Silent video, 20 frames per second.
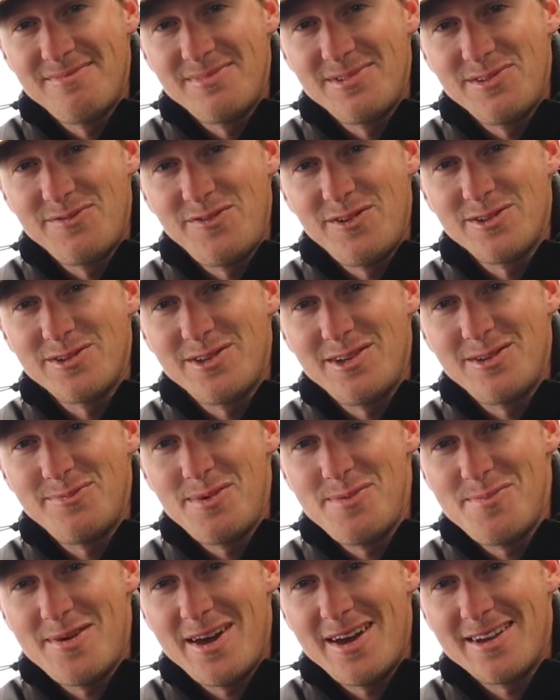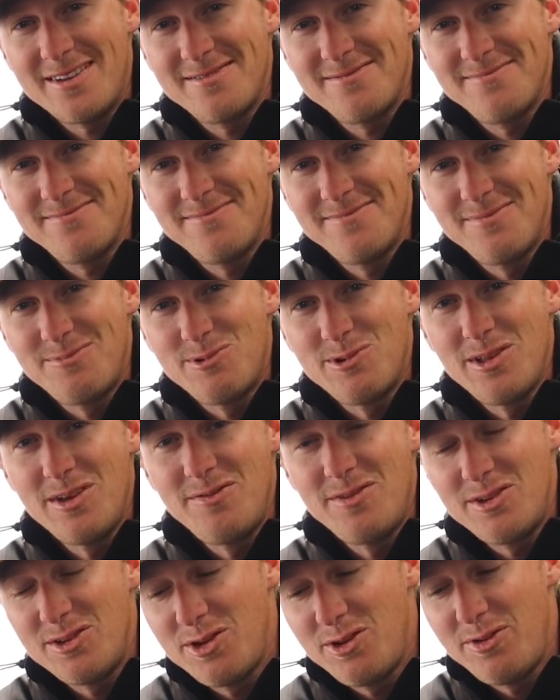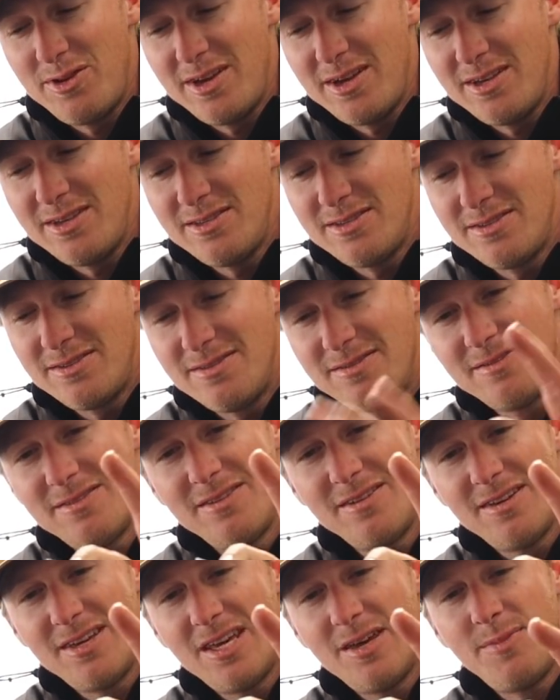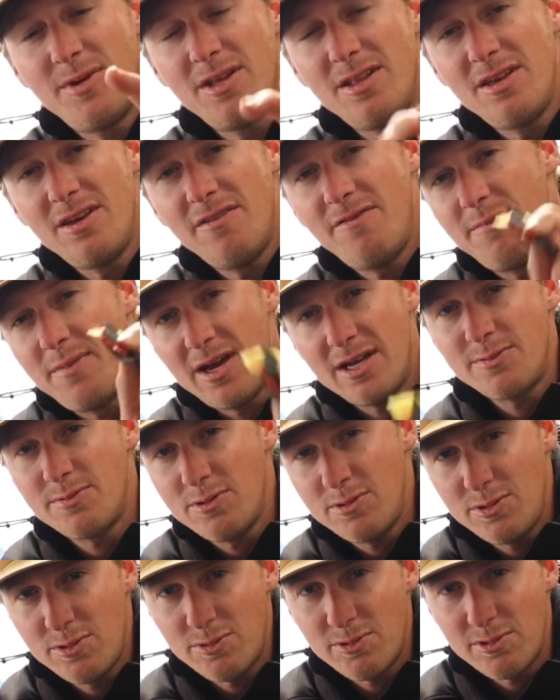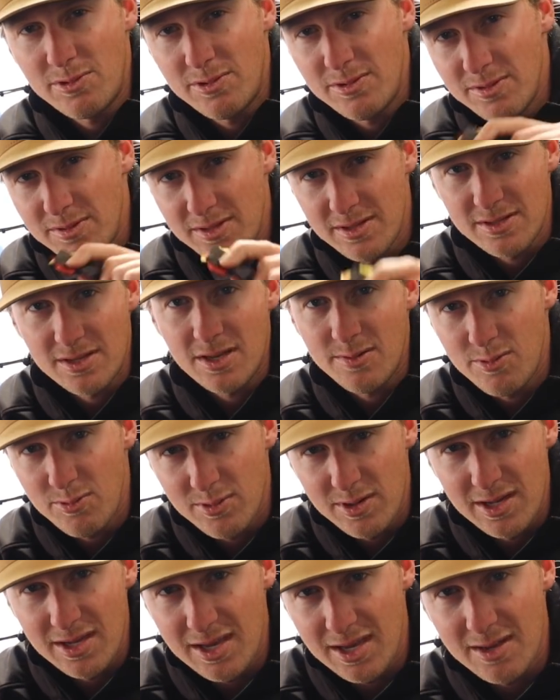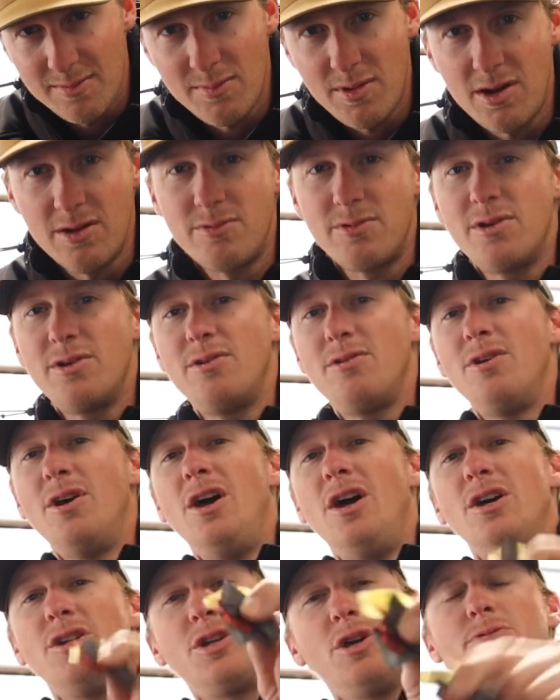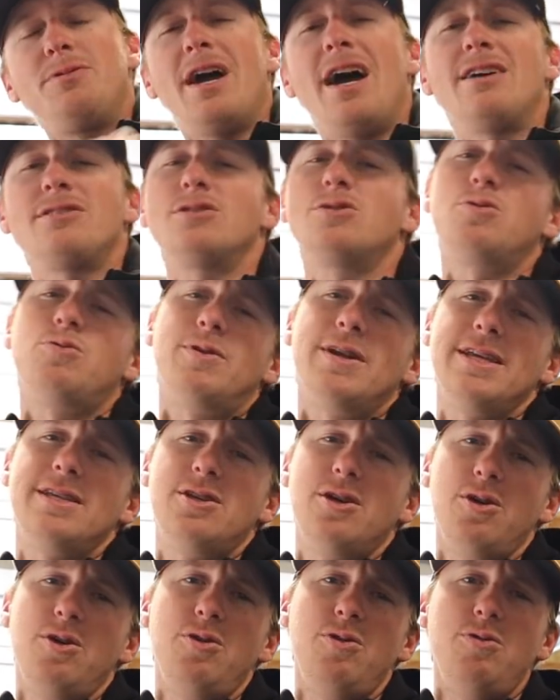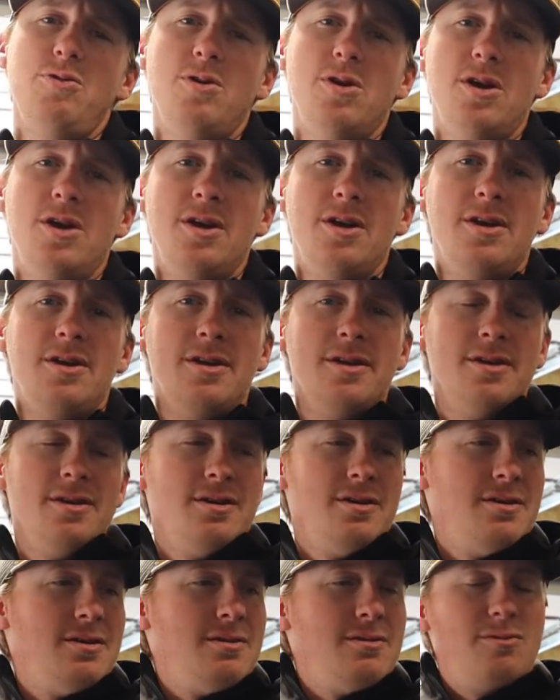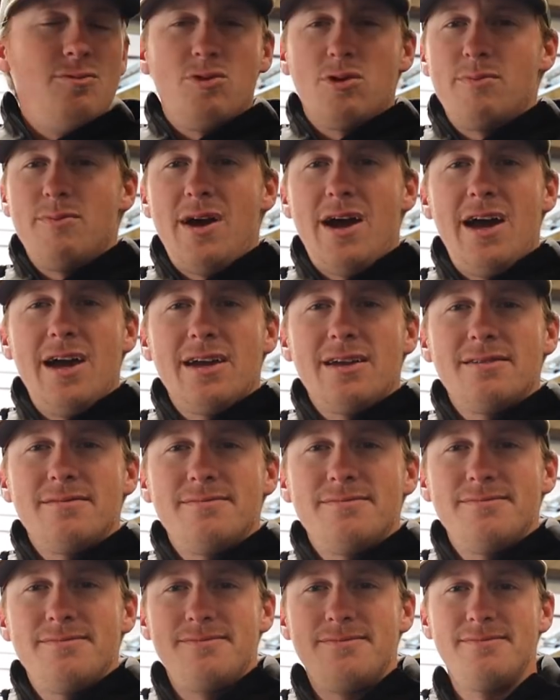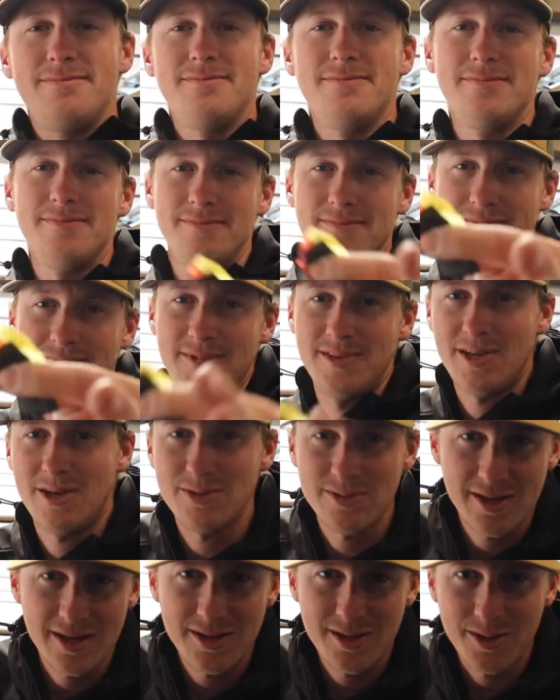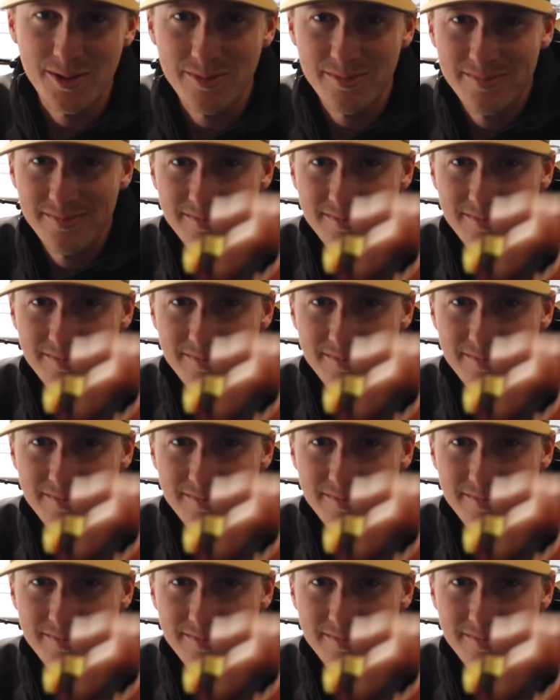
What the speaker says: It feels good to be back. We're leaving in 2 days. MLF Bass Pro Tour this coming week in Monroe. 2022. We're back. Y'all stay tuned.